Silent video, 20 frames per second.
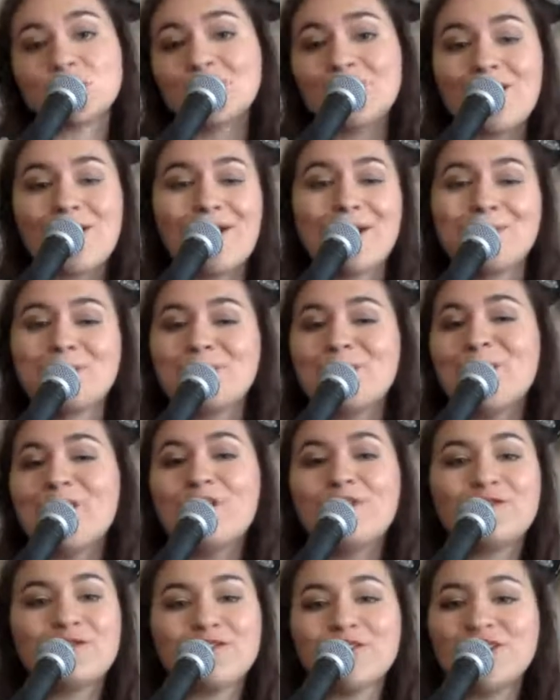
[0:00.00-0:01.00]
We're not
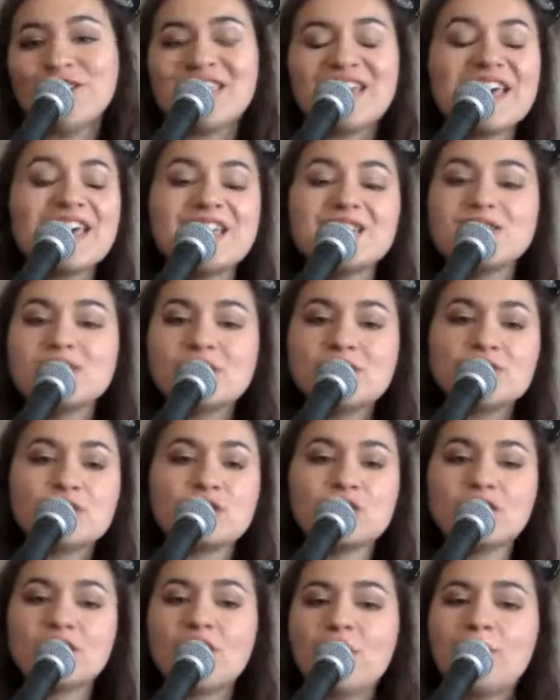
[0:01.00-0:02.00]
built for this. You
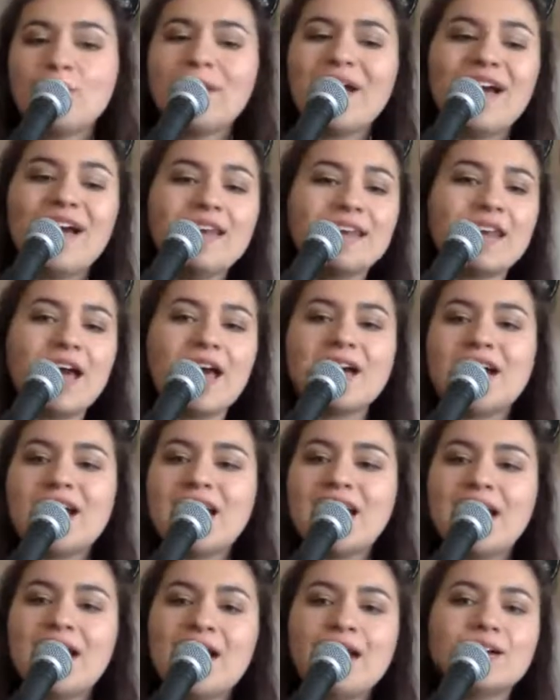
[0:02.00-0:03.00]
should know by
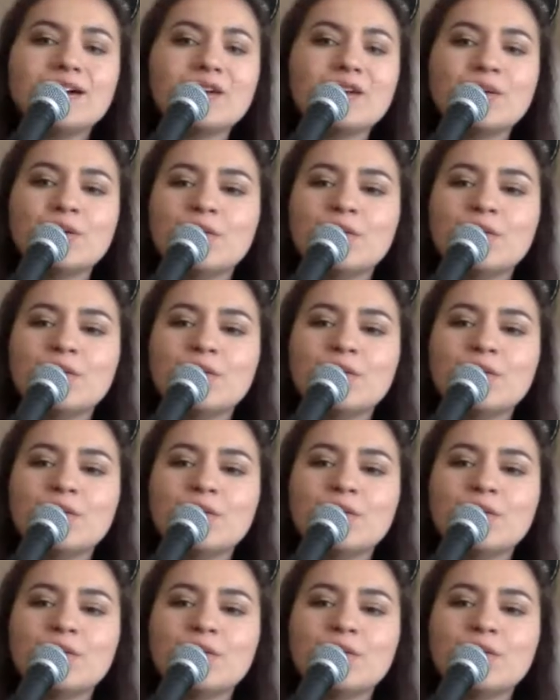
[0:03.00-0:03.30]
now.